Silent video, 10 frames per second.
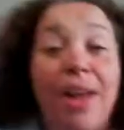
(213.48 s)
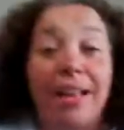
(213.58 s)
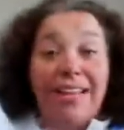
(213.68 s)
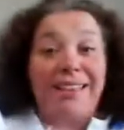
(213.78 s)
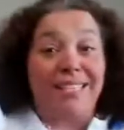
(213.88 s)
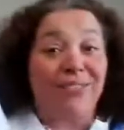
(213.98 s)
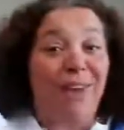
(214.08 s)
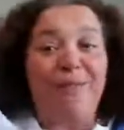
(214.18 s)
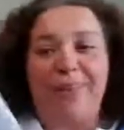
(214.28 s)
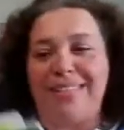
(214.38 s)
let this
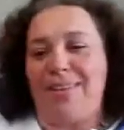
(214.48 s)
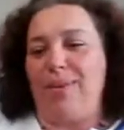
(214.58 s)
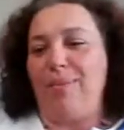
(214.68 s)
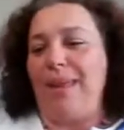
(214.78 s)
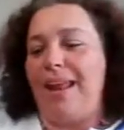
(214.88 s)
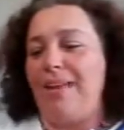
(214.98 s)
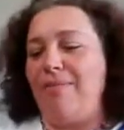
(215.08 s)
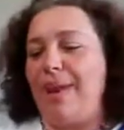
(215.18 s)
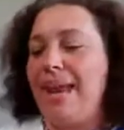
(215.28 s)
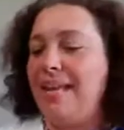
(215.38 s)
$5 million plan out
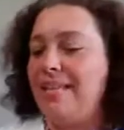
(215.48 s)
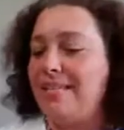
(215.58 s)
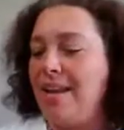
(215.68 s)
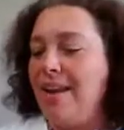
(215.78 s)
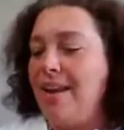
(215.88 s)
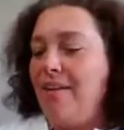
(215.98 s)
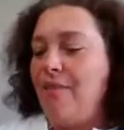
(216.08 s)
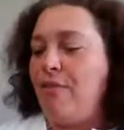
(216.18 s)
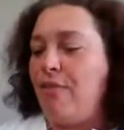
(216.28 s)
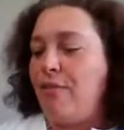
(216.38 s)
of my hands
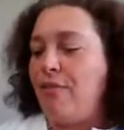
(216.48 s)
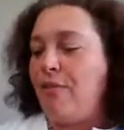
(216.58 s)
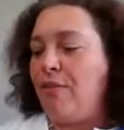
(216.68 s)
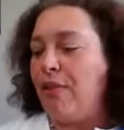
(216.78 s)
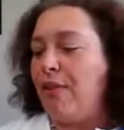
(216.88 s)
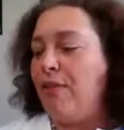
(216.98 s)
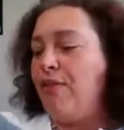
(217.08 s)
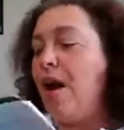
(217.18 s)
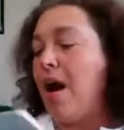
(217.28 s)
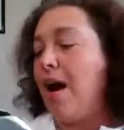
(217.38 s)
for very
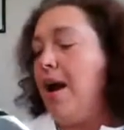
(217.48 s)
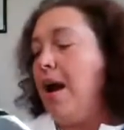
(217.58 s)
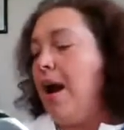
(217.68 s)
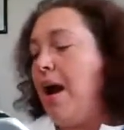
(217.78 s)
far.